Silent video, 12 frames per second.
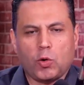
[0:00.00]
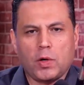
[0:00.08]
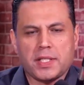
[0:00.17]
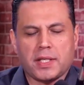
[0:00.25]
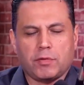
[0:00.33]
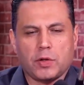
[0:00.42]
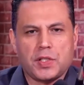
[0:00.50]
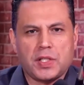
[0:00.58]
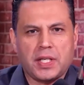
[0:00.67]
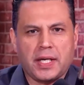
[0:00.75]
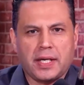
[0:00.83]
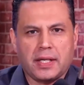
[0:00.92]
It is
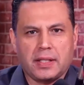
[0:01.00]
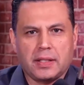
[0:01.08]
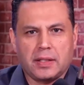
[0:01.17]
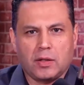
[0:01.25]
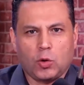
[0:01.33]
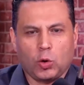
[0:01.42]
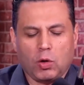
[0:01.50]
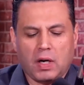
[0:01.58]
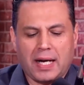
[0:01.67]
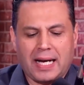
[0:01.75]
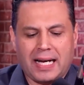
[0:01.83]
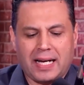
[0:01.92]
difficult to
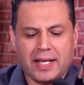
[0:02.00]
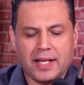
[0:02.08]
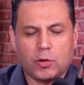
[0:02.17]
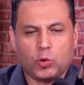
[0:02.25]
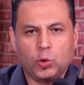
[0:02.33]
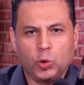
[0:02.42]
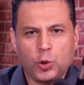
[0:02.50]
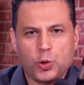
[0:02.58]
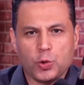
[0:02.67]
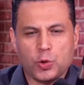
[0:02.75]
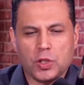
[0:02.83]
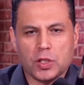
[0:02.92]
invest
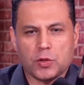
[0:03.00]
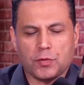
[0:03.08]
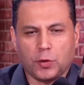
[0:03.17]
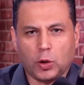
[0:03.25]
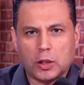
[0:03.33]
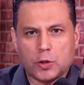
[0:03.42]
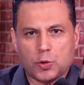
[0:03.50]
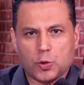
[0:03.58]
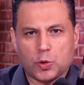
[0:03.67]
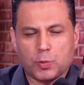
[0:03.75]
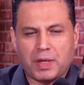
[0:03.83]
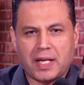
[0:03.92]

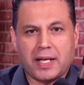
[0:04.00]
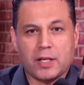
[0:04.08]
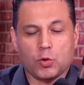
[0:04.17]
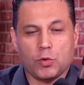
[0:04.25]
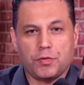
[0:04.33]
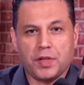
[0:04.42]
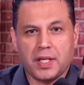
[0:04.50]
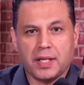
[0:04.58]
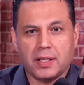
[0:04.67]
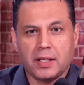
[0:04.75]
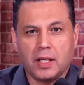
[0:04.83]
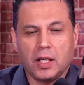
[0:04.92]
resources and effort
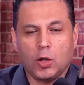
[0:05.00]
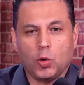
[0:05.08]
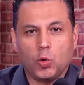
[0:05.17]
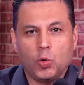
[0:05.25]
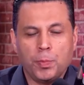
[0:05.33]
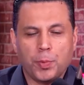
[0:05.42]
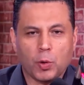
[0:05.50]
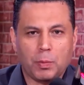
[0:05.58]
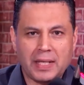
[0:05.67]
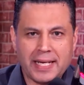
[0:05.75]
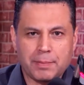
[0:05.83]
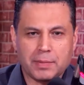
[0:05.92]
into
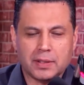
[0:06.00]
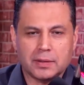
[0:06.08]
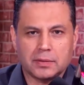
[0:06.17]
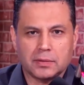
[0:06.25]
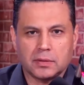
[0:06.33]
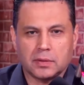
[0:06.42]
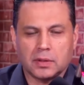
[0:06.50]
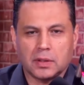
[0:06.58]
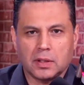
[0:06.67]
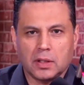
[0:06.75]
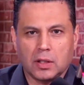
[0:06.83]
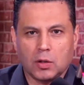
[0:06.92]
solving one
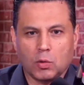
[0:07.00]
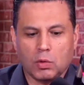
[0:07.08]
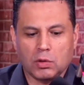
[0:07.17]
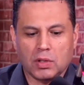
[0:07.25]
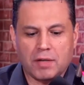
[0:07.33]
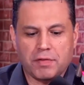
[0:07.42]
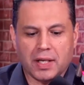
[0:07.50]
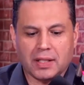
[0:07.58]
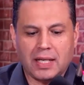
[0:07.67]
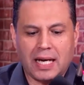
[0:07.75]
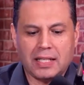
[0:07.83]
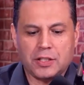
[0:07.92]
problem
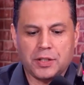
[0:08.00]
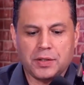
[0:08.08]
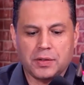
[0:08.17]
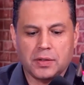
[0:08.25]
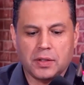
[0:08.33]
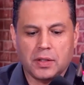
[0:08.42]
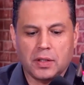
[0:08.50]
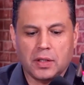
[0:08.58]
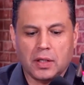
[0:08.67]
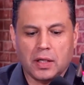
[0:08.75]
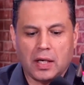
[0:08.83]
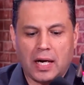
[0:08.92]
when in
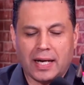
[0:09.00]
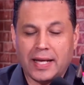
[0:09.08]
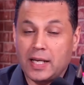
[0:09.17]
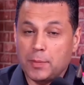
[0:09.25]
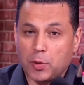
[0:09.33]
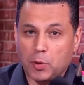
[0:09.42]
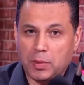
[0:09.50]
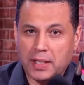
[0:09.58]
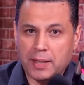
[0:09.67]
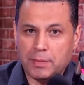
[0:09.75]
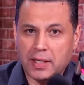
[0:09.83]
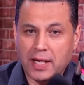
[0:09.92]
fact the
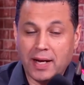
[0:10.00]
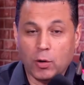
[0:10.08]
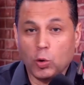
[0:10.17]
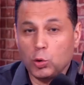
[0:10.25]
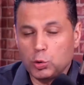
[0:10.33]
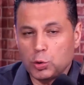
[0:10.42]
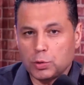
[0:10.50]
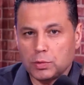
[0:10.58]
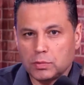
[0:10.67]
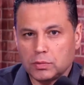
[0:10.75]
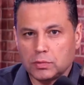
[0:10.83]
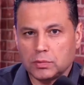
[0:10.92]
problem is
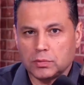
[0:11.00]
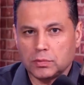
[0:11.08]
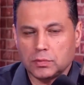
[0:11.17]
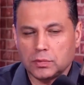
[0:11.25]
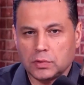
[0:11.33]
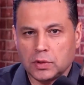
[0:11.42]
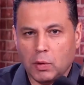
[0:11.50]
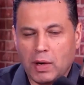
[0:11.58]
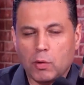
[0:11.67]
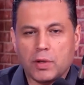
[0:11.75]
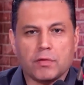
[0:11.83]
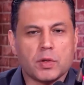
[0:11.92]
something else,
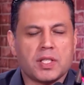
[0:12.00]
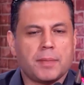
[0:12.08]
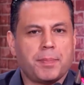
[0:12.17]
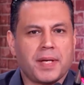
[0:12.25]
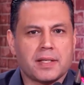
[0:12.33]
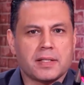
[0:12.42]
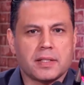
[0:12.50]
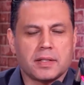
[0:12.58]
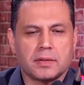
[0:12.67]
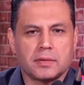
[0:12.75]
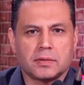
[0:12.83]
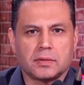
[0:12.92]
not
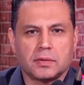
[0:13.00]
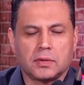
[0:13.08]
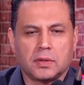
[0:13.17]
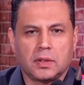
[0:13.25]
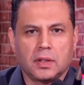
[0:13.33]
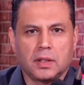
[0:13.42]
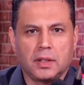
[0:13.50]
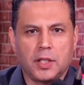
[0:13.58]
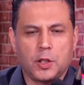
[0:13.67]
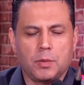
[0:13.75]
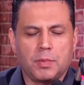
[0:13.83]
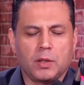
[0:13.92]
what you were
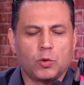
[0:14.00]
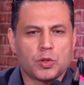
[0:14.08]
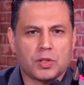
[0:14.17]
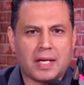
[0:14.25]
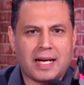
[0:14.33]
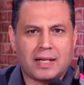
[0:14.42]
thinking about.